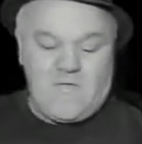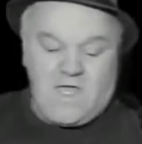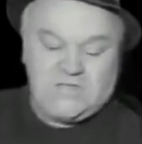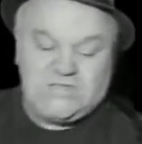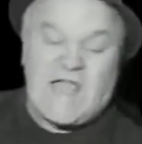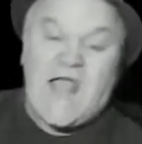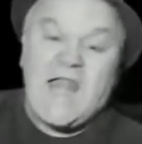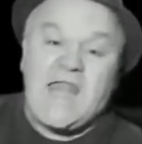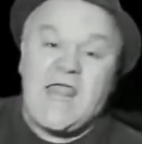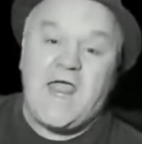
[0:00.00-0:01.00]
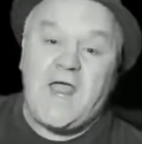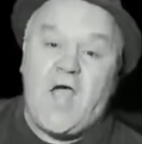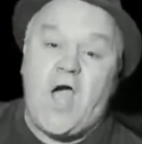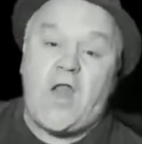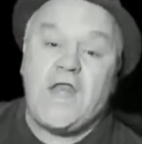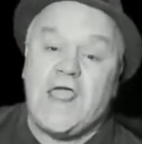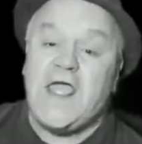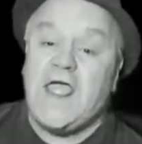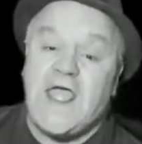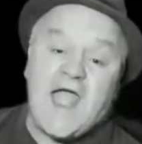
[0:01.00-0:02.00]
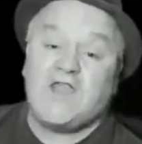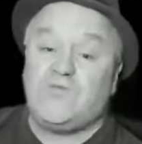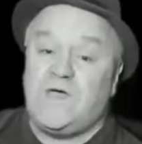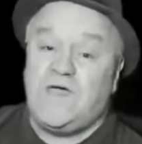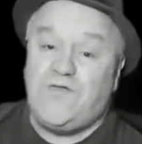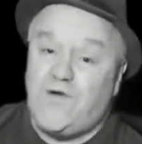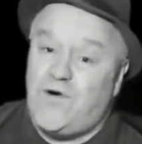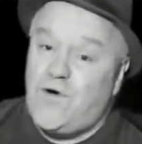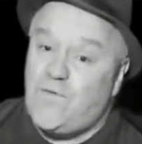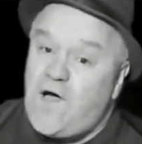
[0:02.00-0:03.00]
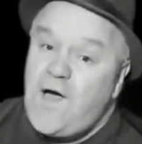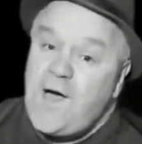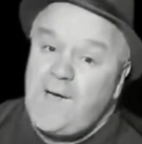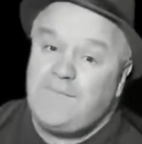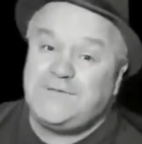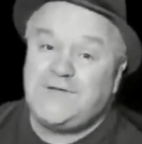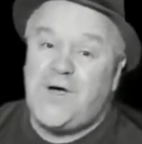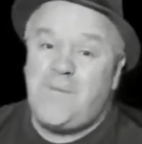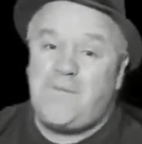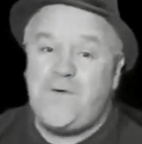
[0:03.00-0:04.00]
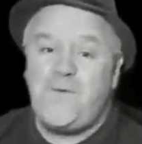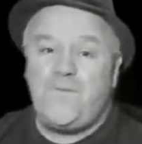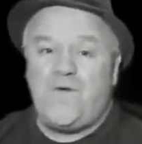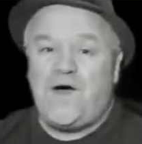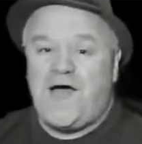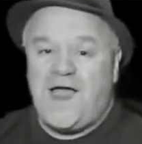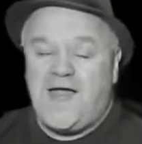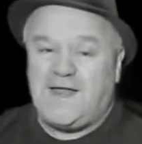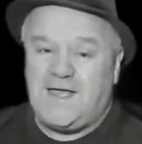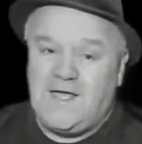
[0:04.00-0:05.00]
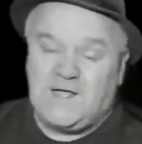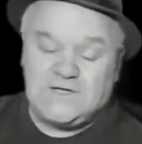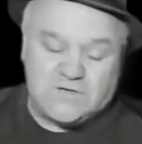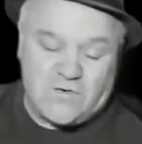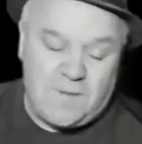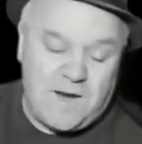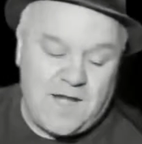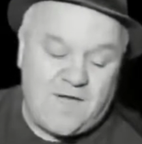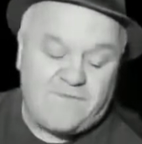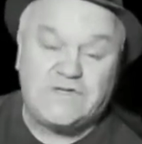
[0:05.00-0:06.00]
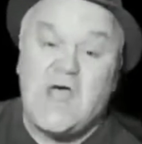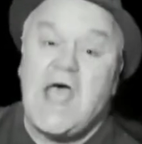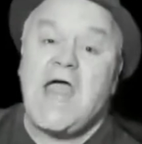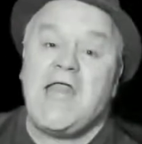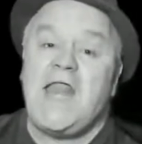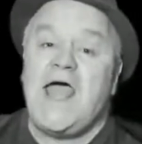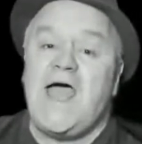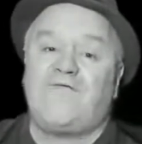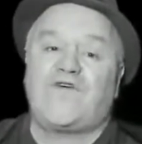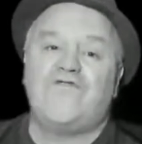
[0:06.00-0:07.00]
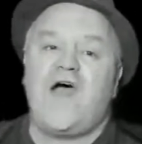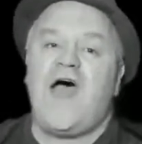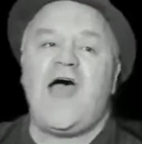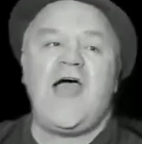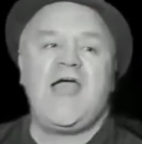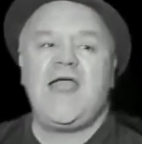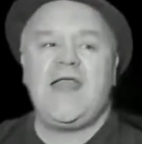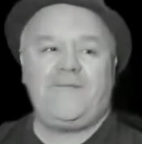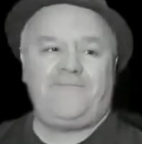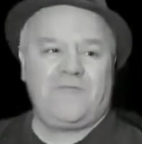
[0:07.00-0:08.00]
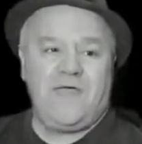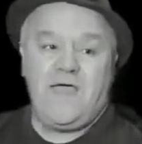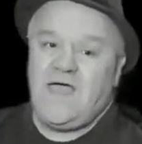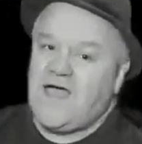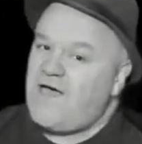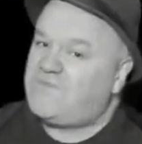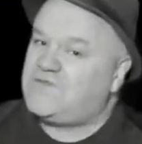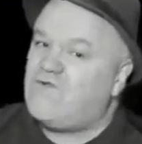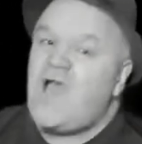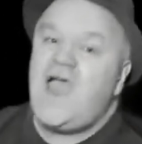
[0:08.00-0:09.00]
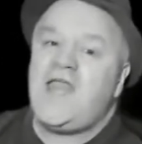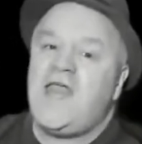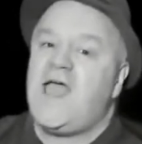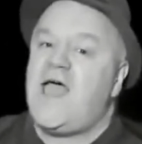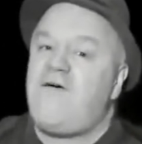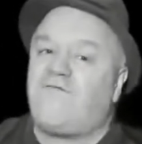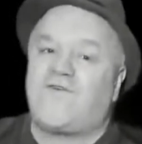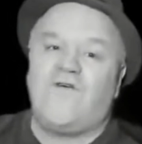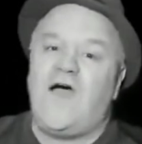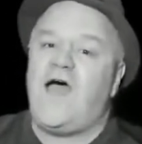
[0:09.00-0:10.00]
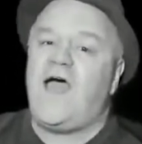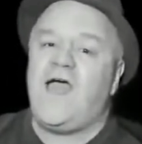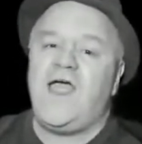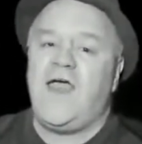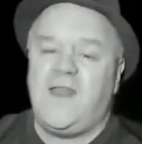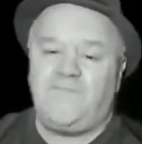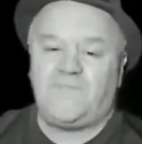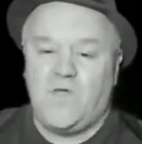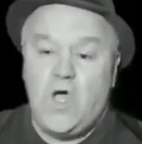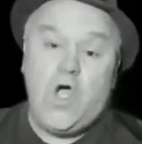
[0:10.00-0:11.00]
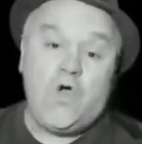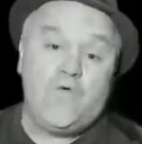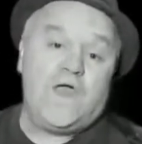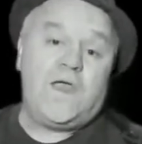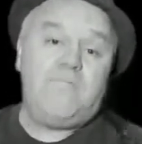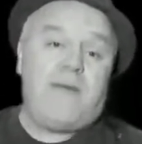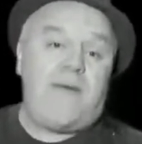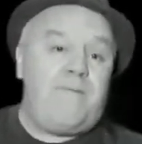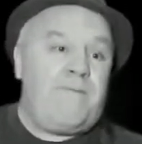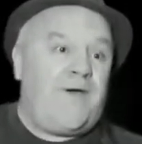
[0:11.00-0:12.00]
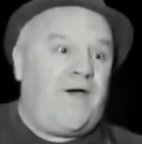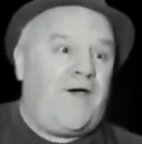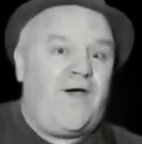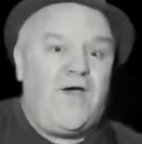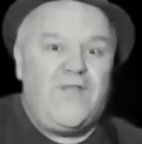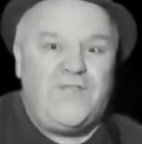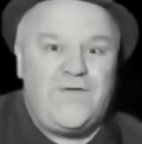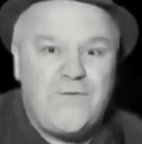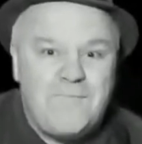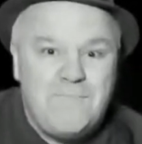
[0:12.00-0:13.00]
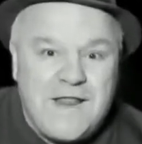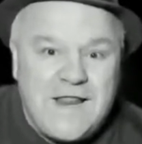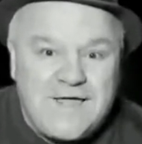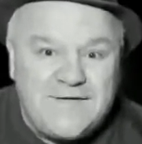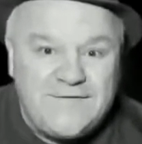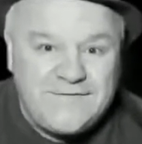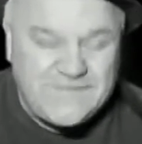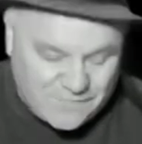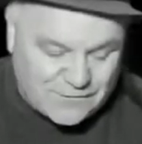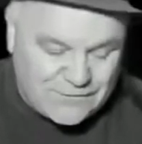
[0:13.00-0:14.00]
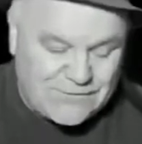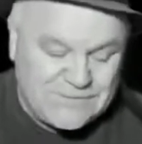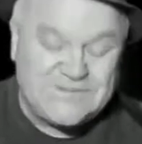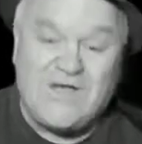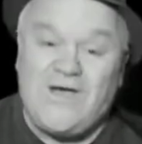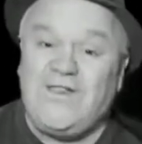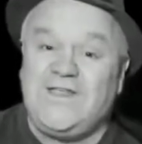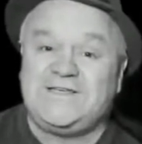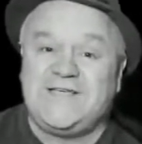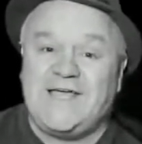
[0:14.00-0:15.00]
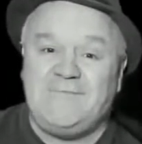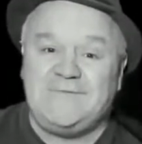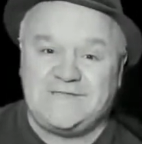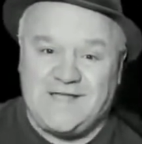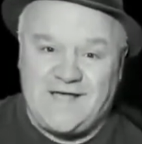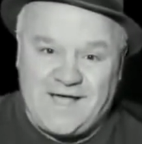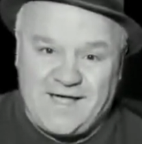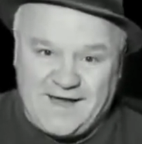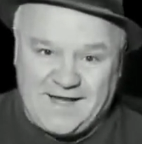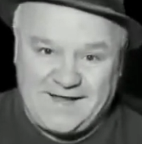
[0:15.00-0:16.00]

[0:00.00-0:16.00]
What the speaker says: Standing on the edge with your arms open wide, screaming, I've tried and I've cried, I've tried and I've cried. Remember, there are millions of us on the same side.